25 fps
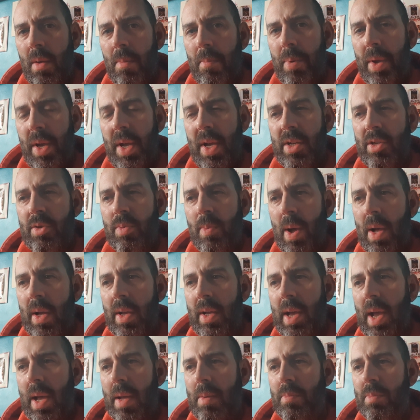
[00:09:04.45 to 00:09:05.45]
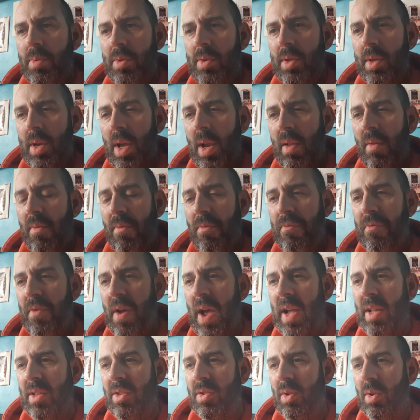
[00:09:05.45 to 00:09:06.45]
PS1 games, and in
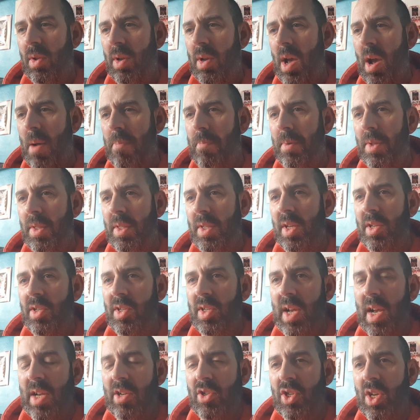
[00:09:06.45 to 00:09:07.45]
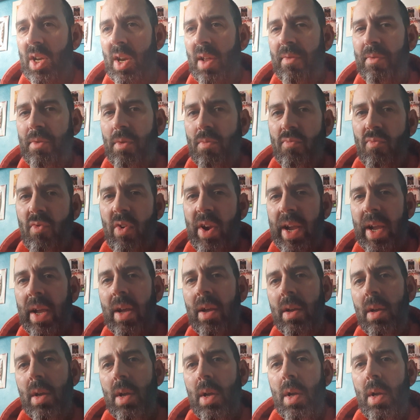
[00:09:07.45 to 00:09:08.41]
fact, on a couple of discs, it actually left a ring.